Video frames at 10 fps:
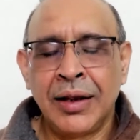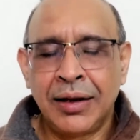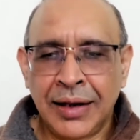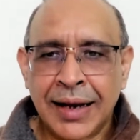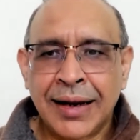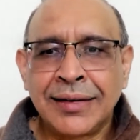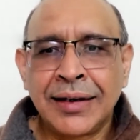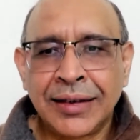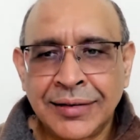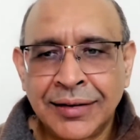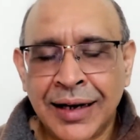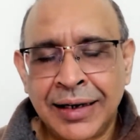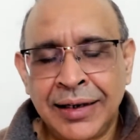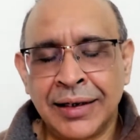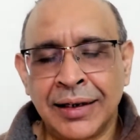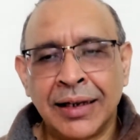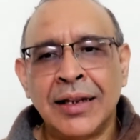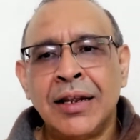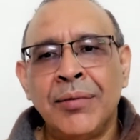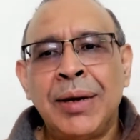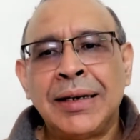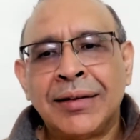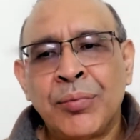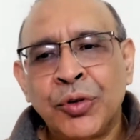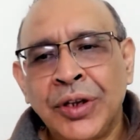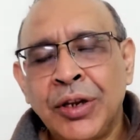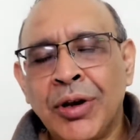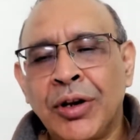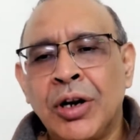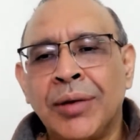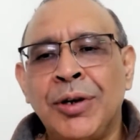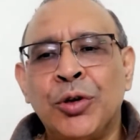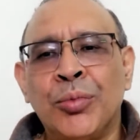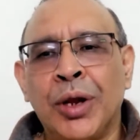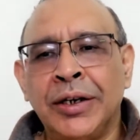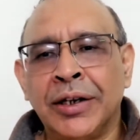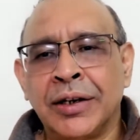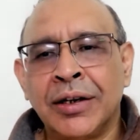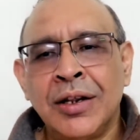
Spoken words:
Like I said, this is ideal. But supposing you are not able to monitor,